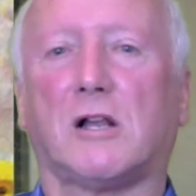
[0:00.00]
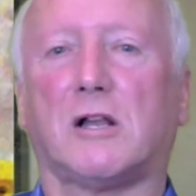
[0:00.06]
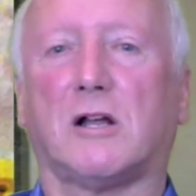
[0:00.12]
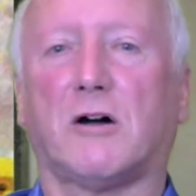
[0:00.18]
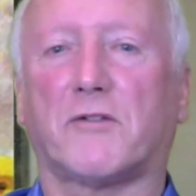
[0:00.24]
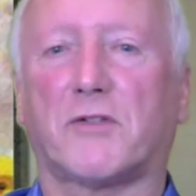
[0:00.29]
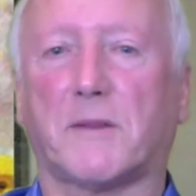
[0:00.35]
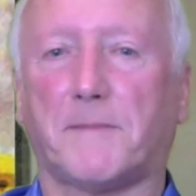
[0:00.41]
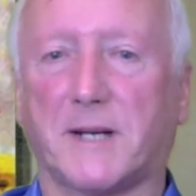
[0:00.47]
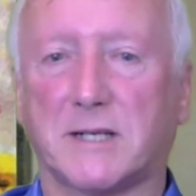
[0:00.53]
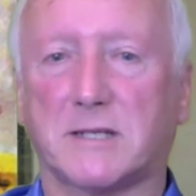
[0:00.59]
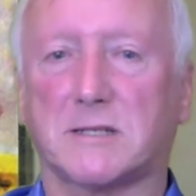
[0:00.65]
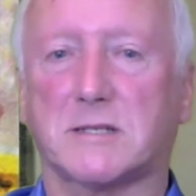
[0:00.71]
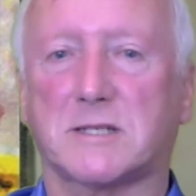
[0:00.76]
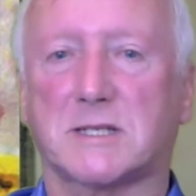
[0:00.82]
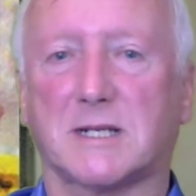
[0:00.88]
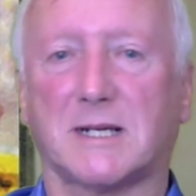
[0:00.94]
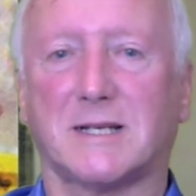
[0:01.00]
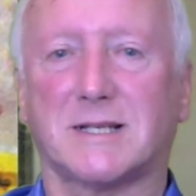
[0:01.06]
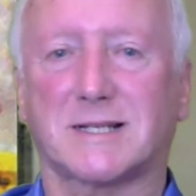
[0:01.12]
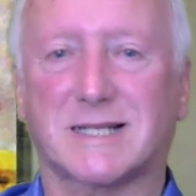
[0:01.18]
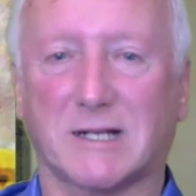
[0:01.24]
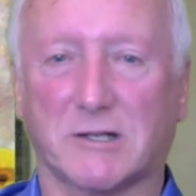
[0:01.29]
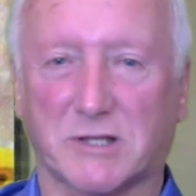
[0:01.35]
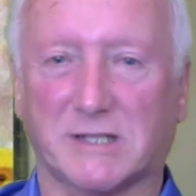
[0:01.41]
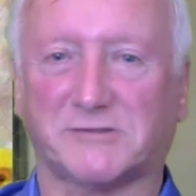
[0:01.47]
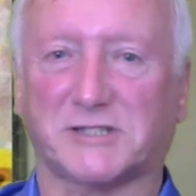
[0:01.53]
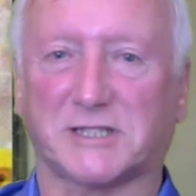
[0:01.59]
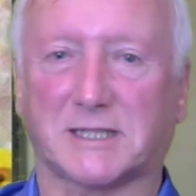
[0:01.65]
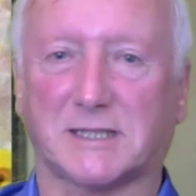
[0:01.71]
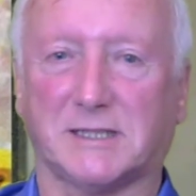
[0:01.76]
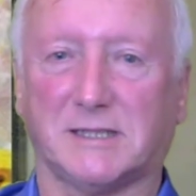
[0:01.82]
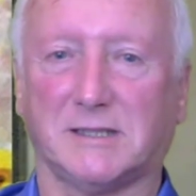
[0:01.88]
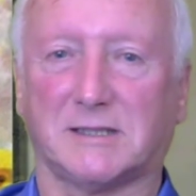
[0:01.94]
of the punters in South
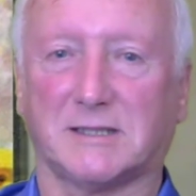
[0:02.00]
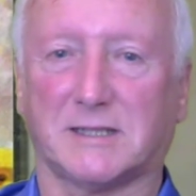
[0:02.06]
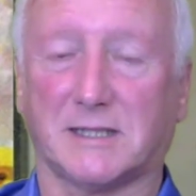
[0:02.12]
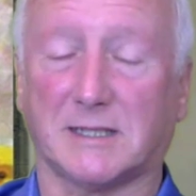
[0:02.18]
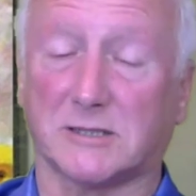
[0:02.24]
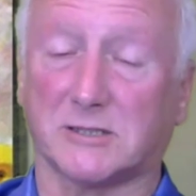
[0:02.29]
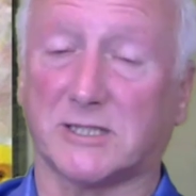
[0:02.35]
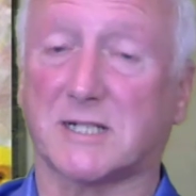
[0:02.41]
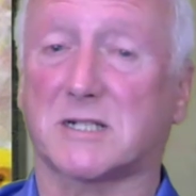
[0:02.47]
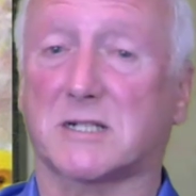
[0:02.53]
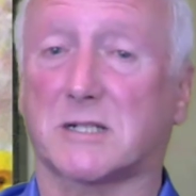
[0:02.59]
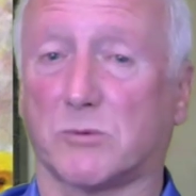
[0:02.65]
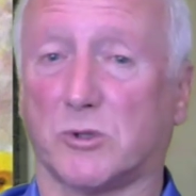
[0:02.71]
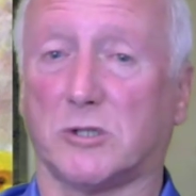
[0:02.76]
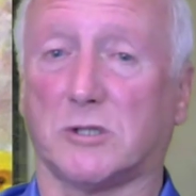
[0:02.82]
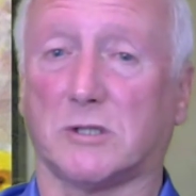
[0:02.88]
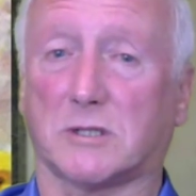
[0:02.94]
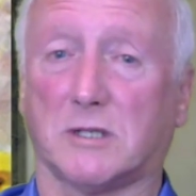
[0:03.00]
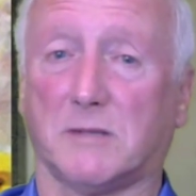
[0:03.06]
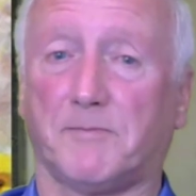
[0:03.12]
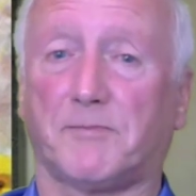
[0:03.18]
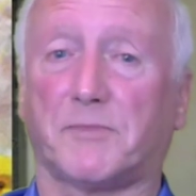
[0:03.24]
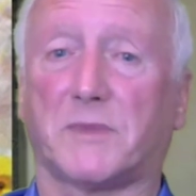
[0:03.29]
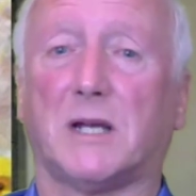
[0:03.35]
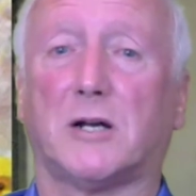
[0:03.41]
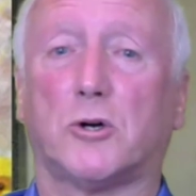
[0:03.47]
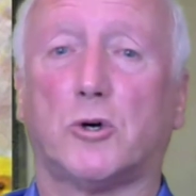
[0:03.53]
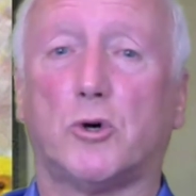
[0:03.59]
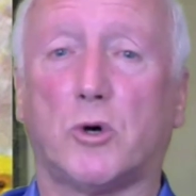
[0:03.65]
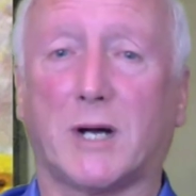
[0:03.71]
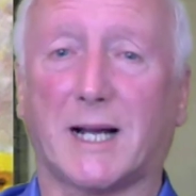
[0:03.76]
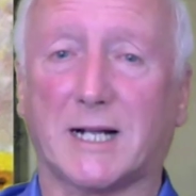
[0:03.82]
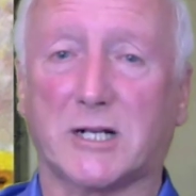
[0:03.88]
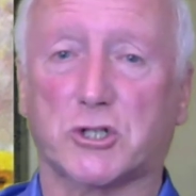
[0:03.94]
Africa and the rest of the world
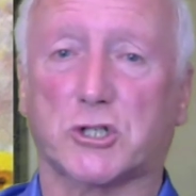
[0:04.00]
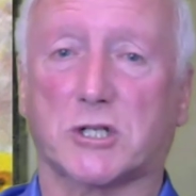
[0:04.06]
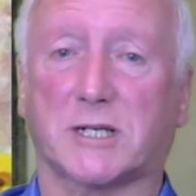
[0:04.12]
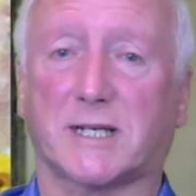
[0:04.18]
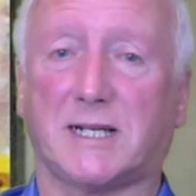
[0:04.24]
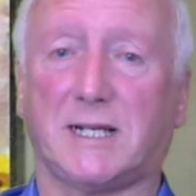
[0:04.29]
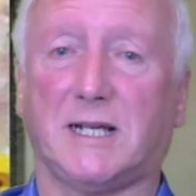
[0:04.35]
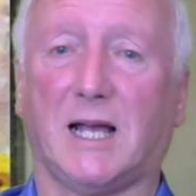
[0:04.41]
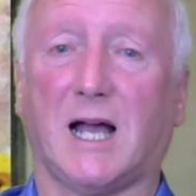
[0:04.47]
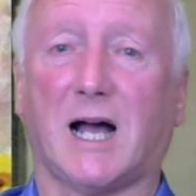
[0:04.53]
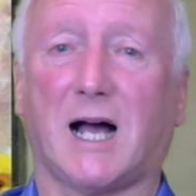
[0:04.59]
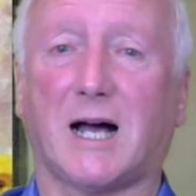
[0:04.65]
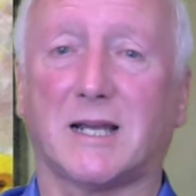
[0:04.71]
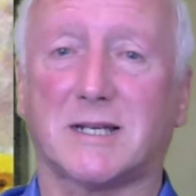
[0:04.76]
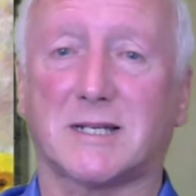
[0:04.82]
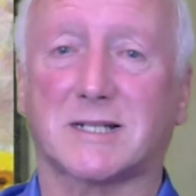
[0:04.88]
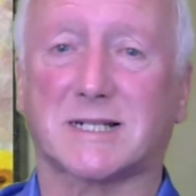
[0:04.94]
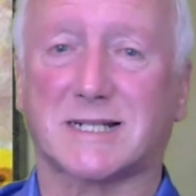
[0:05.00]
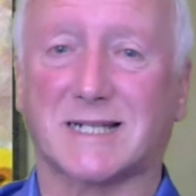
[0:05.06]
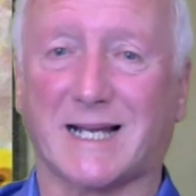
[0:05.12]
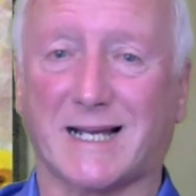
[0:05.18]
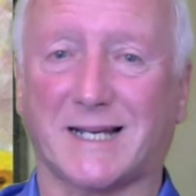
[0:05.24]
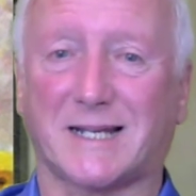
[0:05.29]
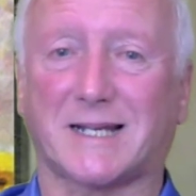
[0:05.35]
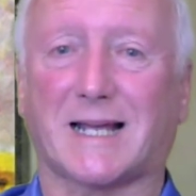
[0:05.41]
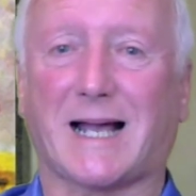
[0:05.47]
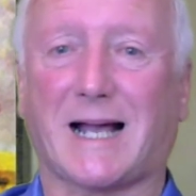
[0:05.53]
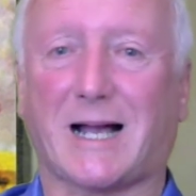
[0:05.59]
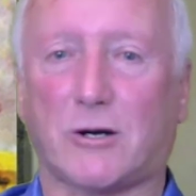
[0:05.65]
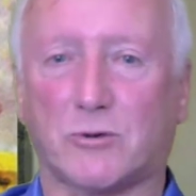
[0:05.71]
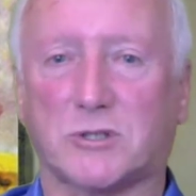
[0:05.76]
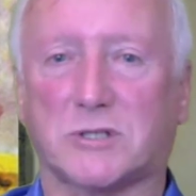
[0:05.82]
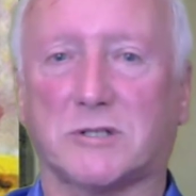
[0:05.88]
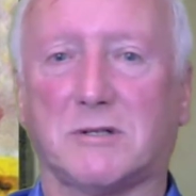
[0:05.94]
who actually understand
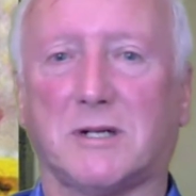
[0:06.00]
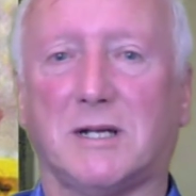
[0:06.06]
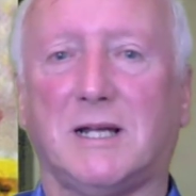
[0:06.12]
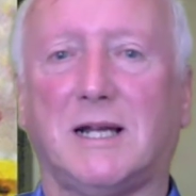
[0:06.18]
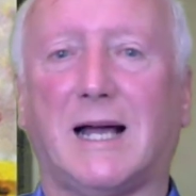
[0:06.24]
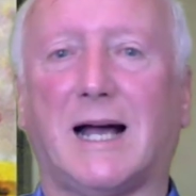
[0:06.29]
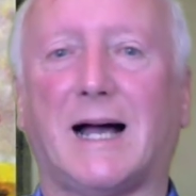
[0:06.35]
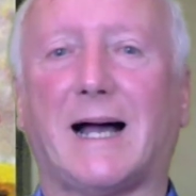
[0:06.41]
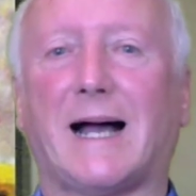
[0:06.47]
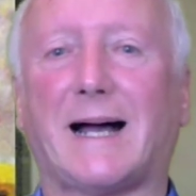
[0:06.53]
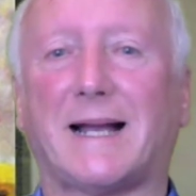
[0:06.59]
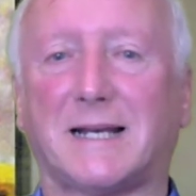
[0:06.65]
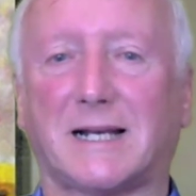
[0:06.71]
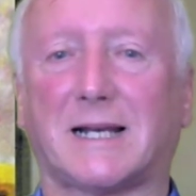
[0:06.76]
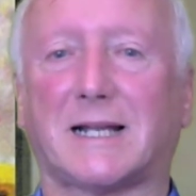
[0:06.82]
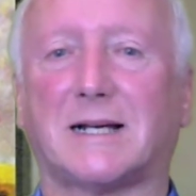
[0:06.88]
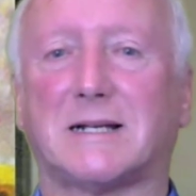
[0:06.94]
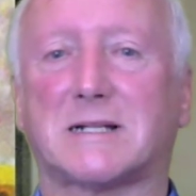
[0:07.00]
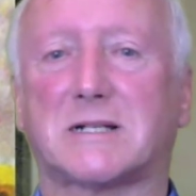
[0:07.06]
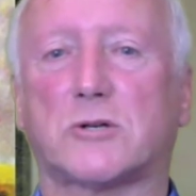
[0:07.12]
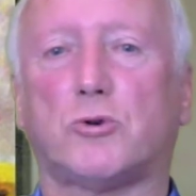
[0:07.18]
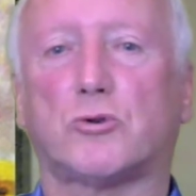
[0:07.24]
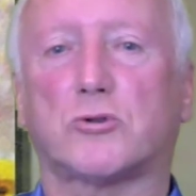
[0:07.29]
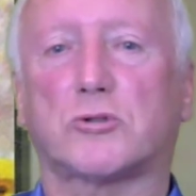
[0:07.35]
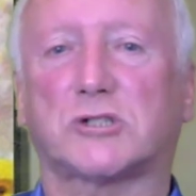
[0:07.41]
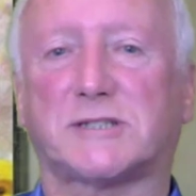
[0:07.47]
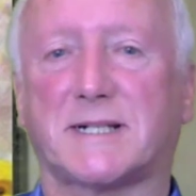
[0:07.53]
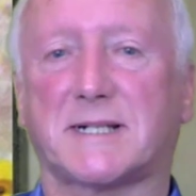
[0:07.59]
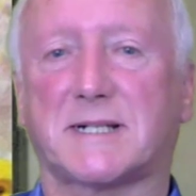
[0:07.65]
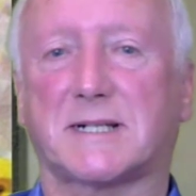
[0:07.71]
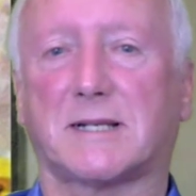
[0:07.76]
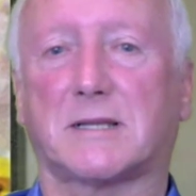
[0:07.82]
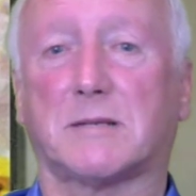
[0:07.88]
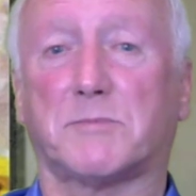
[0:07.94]
how to analyze horse
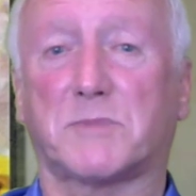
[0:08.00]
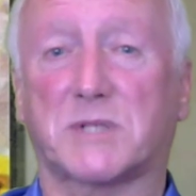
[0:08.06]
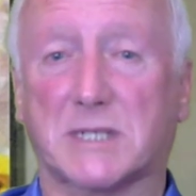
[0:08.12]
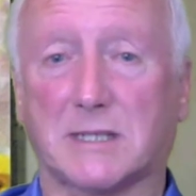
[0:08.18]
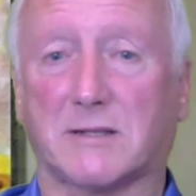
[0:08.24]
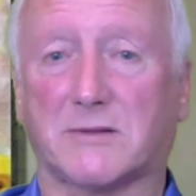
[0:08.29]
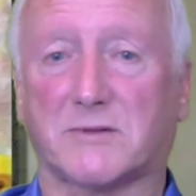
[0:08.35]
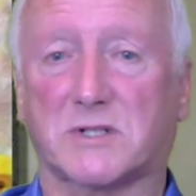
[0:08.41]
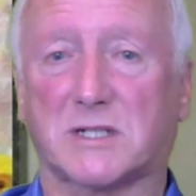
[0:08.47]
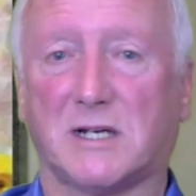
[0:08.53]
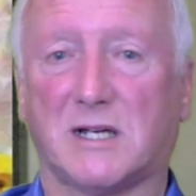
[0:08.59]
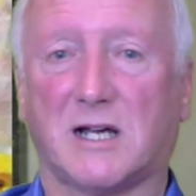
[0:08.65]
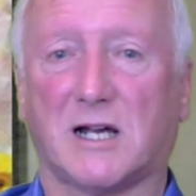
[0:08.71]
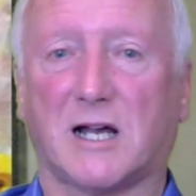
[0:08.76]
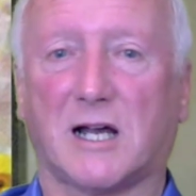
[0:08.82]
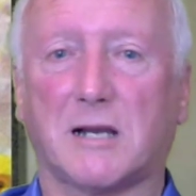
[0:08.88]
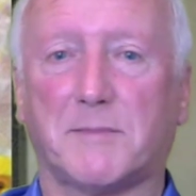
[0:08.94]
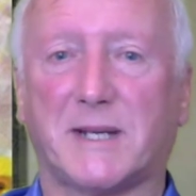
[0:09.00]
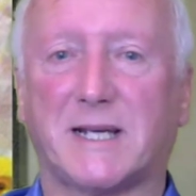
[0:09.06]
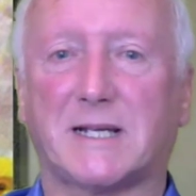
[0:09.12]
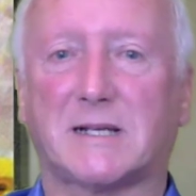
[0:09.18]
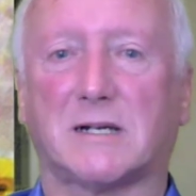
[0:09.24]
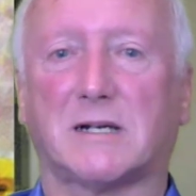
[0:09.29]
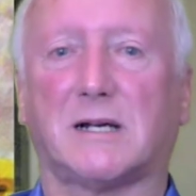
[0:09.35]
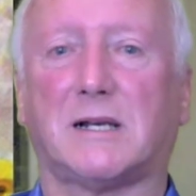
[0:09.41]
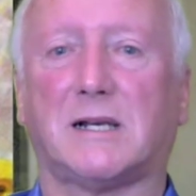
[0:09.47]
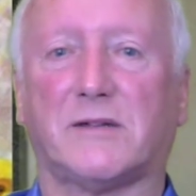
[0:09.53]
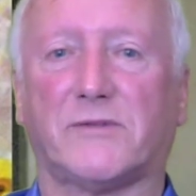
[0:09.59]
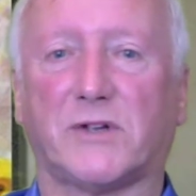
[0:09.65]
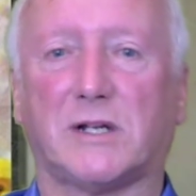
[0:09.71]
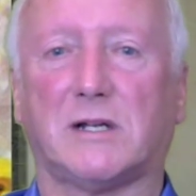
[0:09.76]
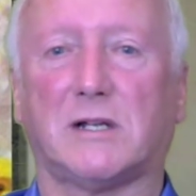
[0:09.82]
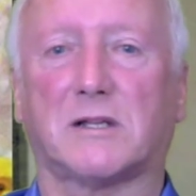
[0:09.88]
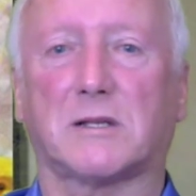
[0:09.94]
racing themselves and make a
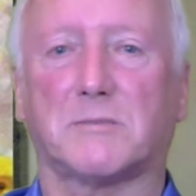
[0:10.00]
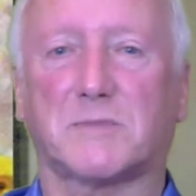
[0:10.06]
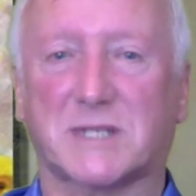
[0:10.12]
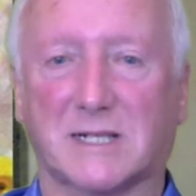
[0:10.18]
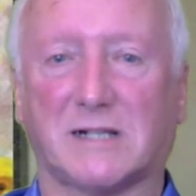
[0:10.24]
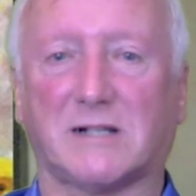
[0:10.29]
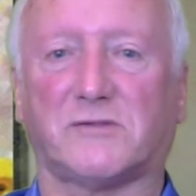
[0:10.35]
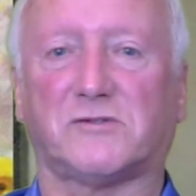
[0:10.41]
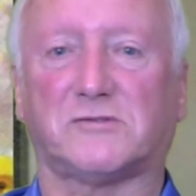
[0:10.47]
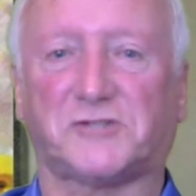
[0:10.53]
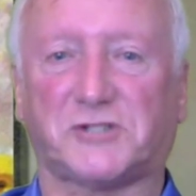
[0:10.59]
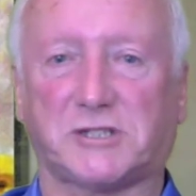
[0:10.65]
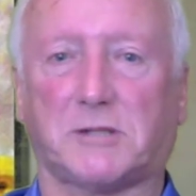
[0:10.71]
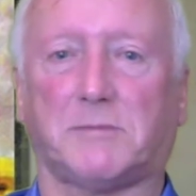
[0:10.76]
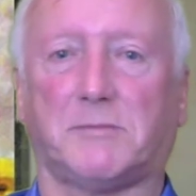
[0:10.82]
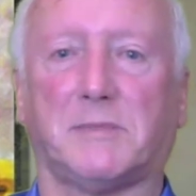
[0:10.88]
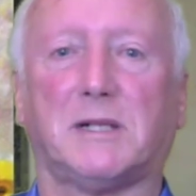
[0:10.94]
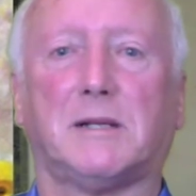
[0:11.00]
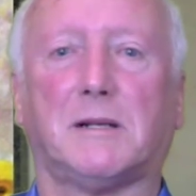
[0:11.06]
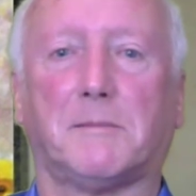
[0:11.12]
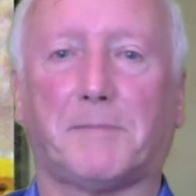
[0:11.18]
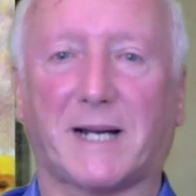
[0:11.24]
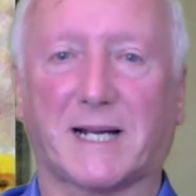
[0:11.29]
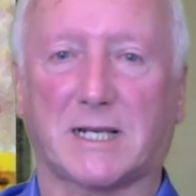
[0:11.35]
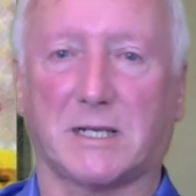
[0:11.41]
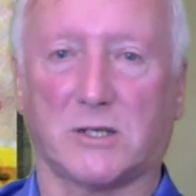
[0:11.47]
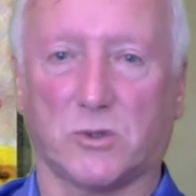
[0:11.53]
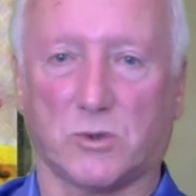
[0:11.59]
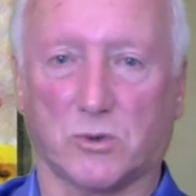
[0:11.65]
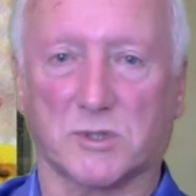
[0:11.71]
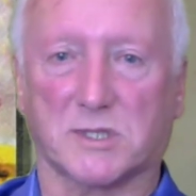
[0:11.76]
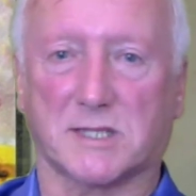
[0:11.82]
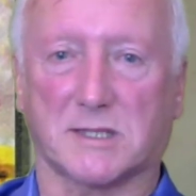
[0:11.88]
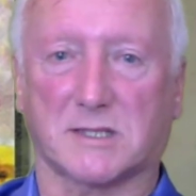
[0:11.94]
living themselves from backing
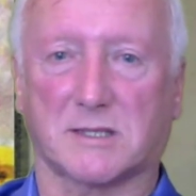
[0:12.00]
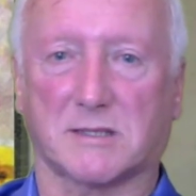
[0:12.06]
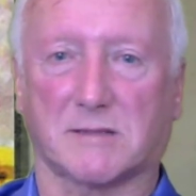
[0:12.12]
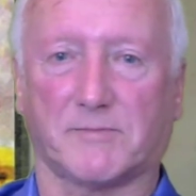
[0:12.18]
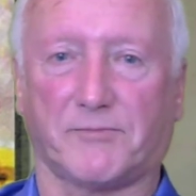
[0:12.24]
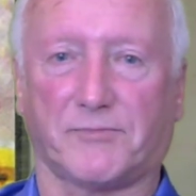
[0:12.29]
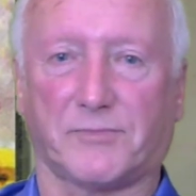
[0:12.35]
horses.